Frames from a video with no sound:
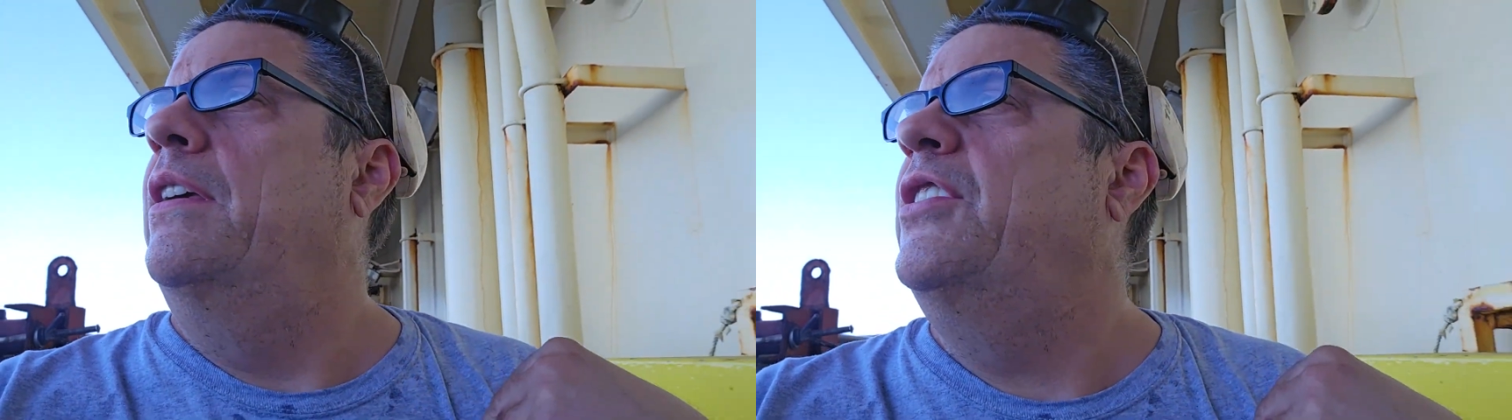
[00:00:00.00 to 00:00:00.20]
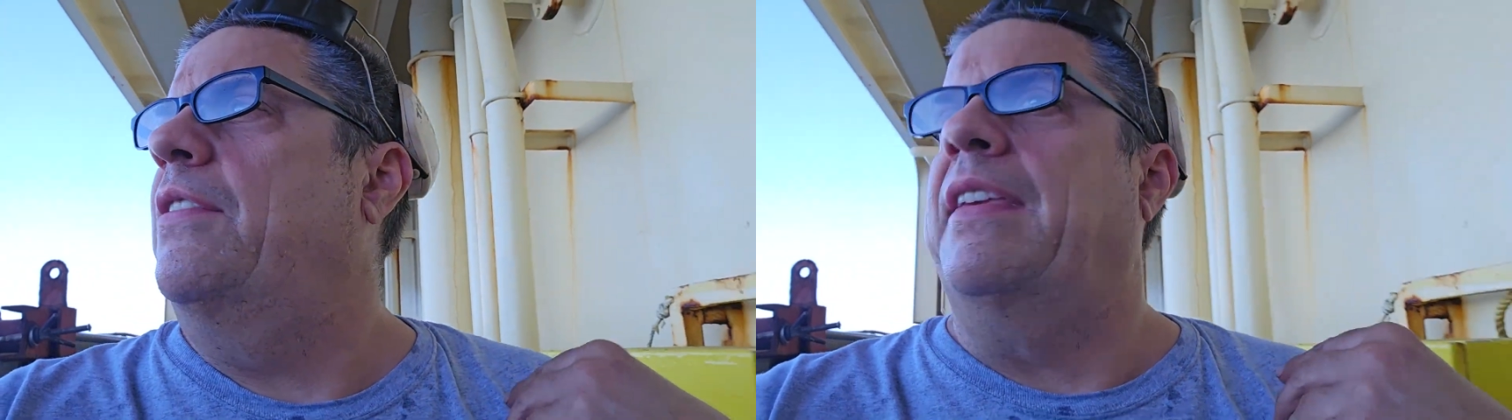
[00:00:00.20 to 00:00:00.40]

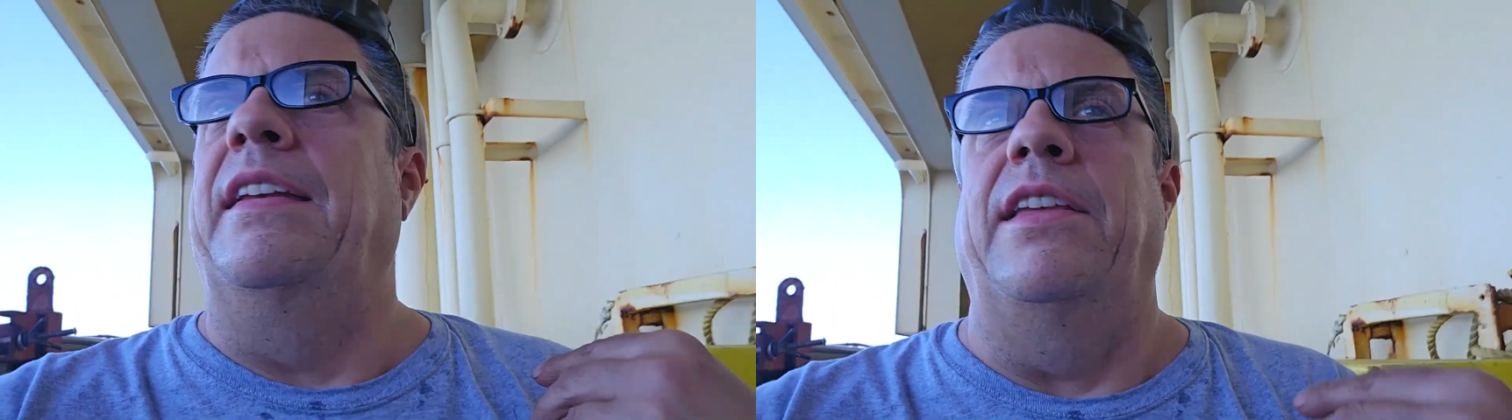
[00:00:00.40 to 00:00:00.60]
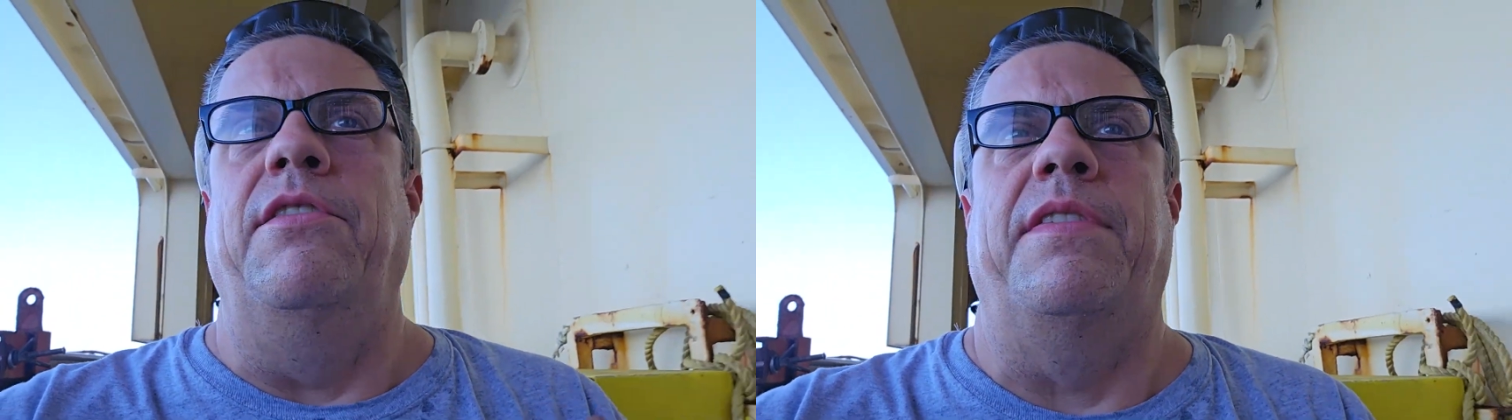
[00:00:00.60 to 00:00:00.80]
it just
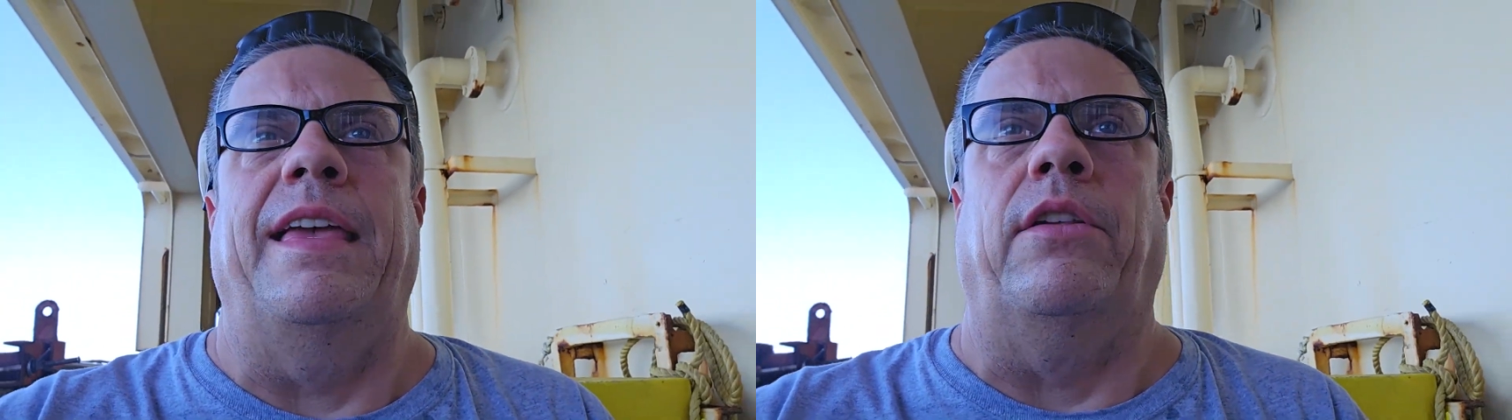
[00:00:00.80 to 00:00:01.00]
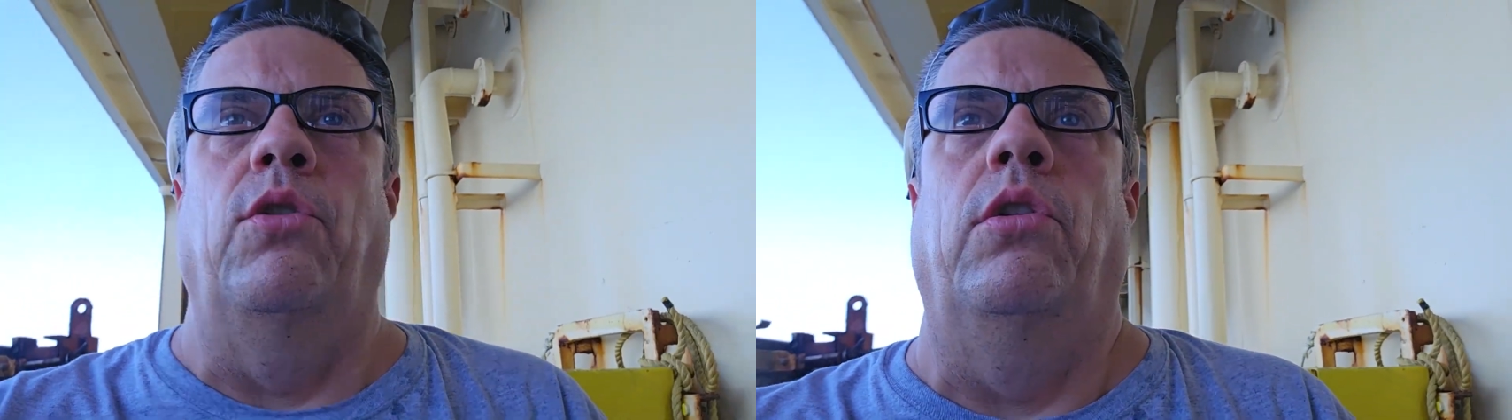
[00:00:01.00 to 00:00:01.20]
continues to
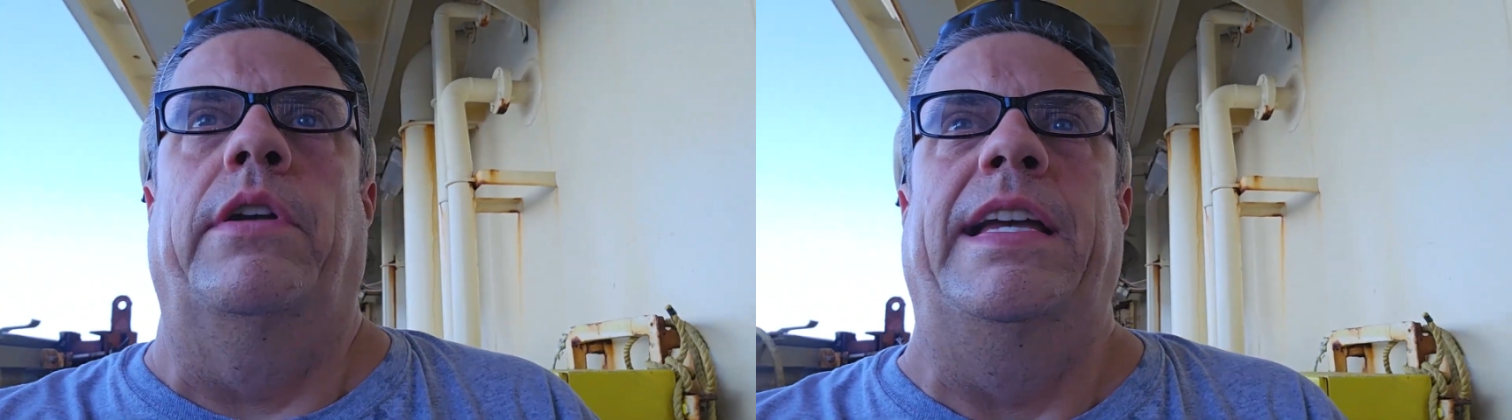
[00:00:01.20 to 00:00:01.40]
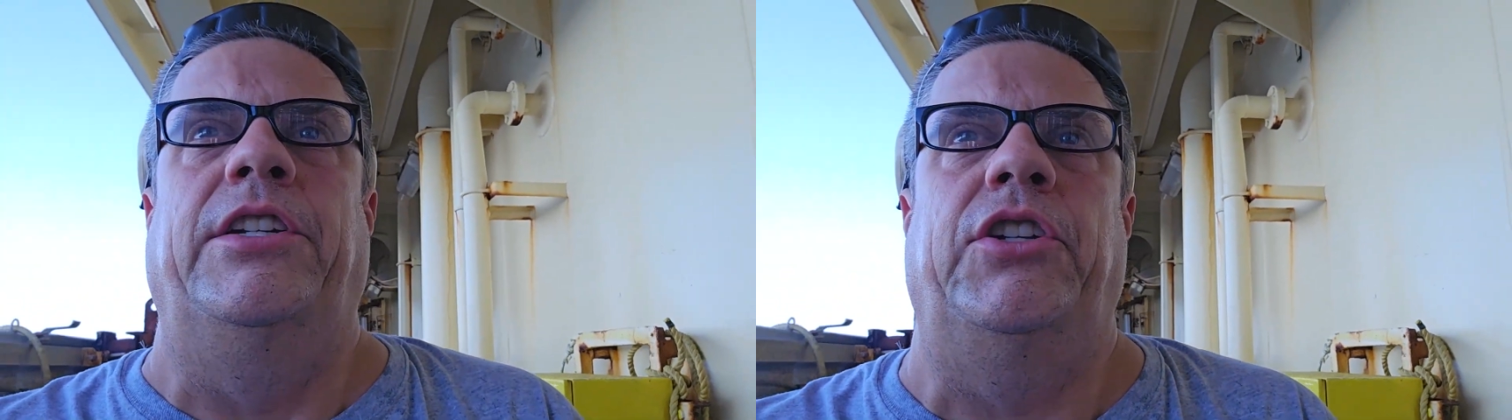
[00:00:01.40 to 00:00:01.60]
get
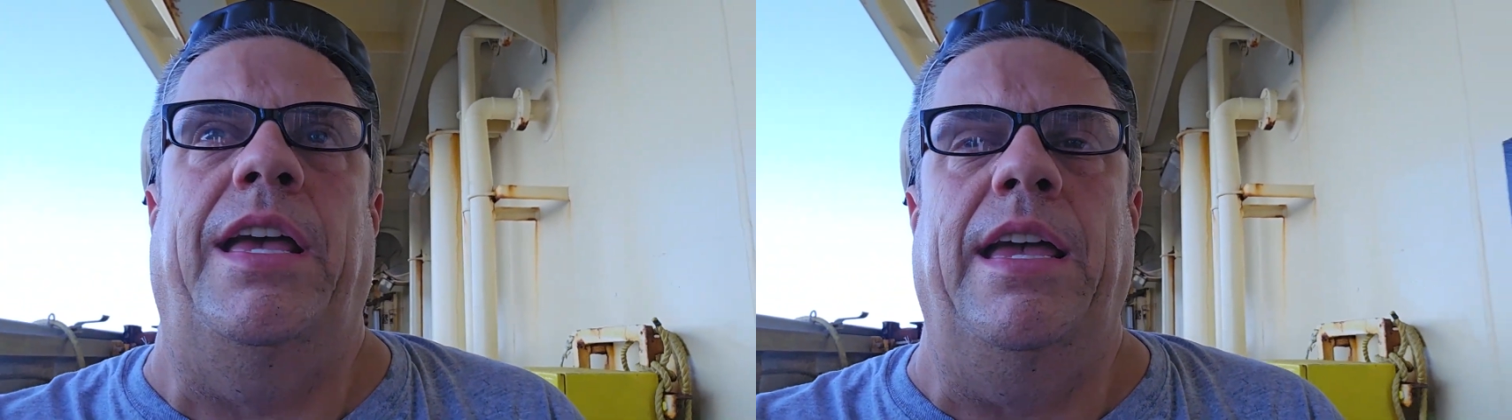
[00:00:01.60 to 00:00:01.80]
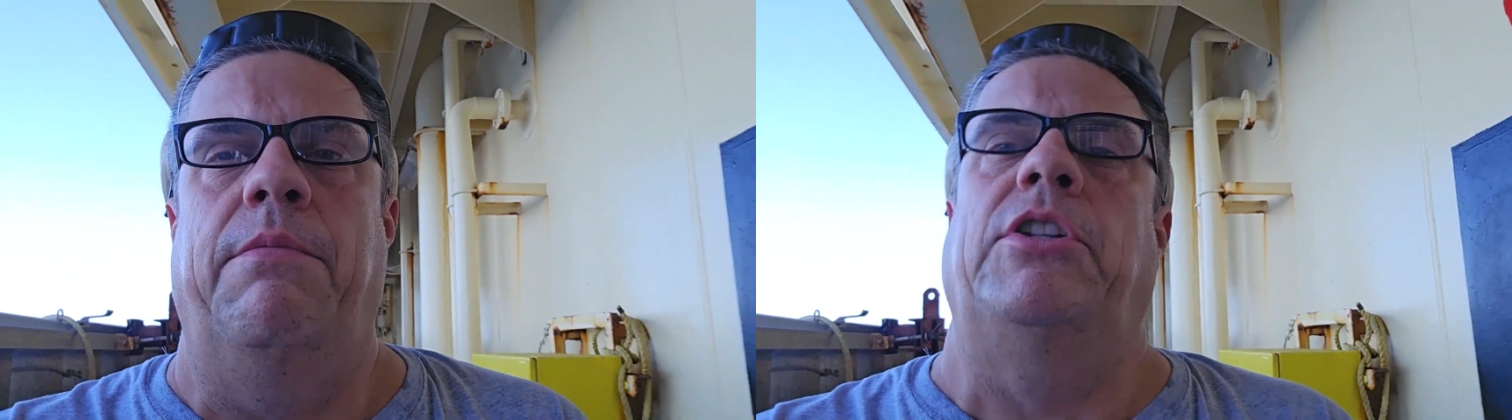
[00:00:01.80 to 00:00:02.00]
cooler each
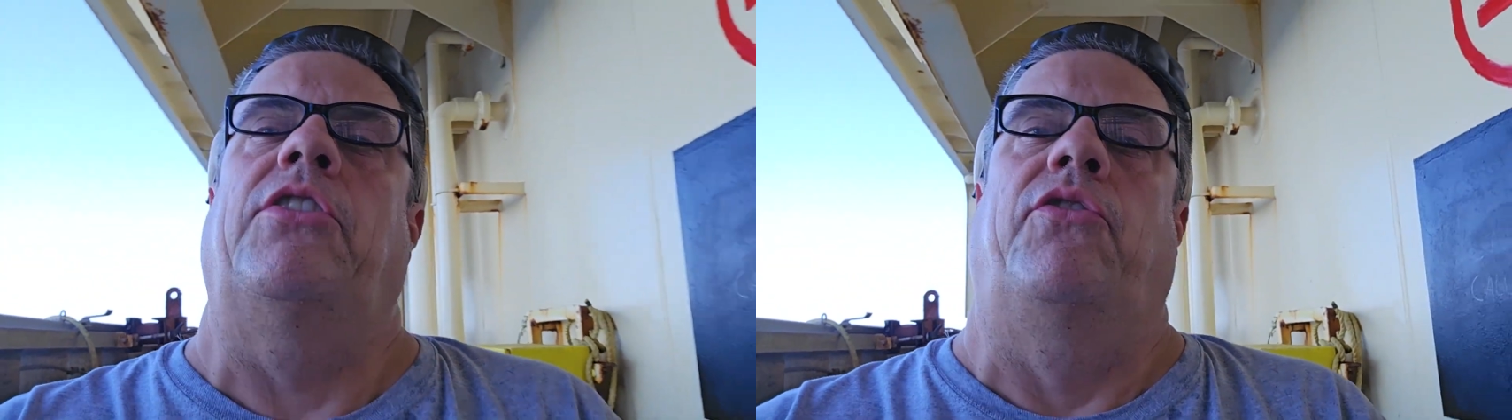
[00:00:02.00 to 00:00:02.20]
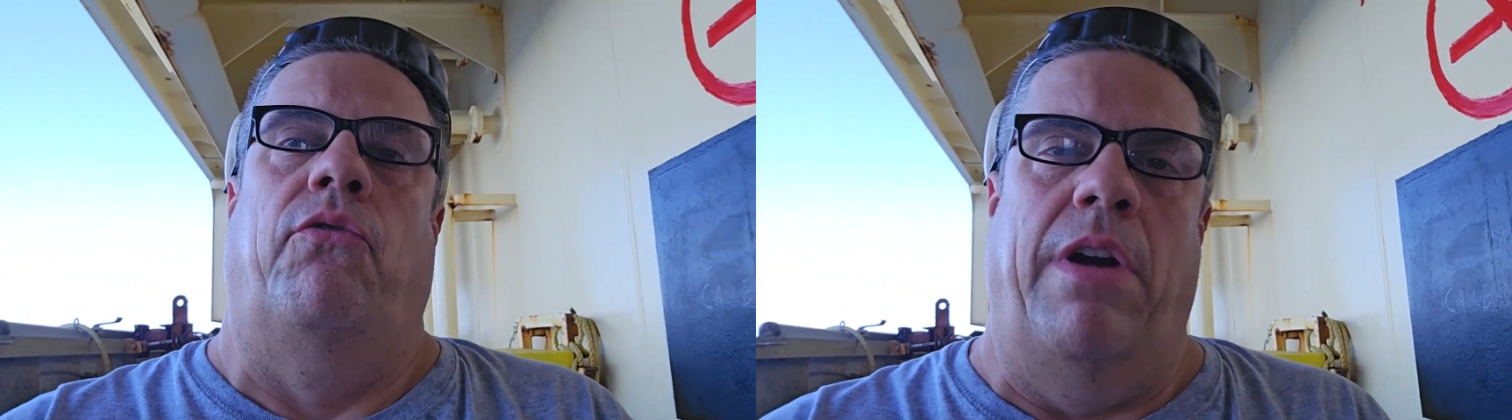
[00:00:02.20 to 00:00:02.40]
day, which
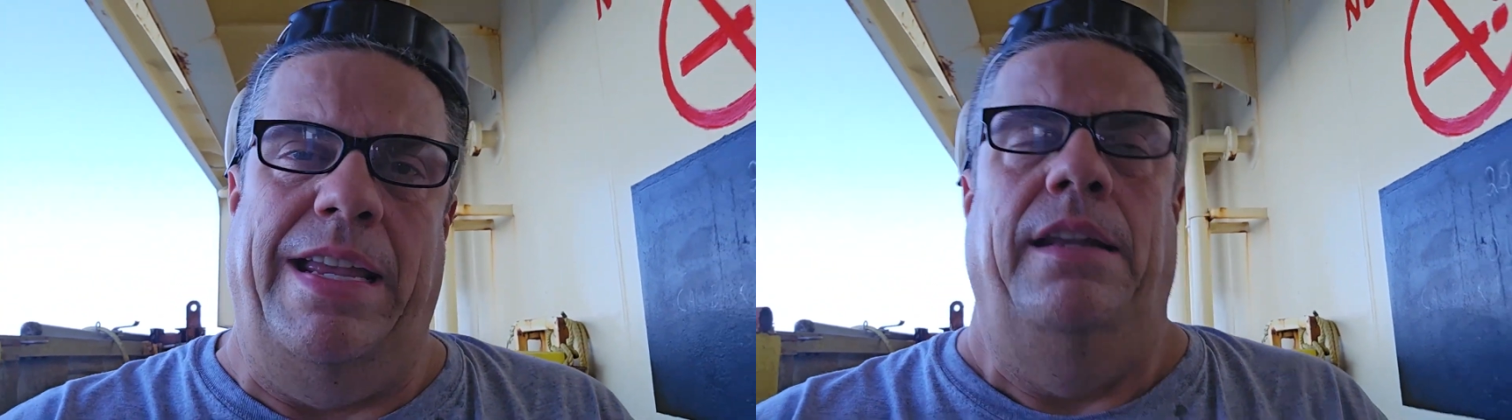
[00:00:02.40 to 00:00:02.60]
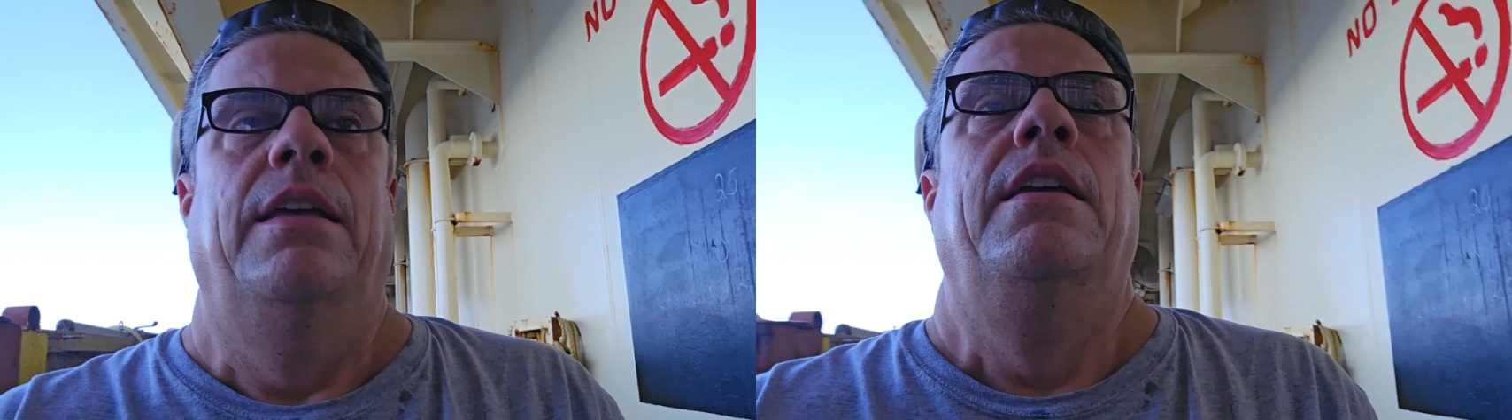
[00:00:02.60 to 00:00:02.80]
is great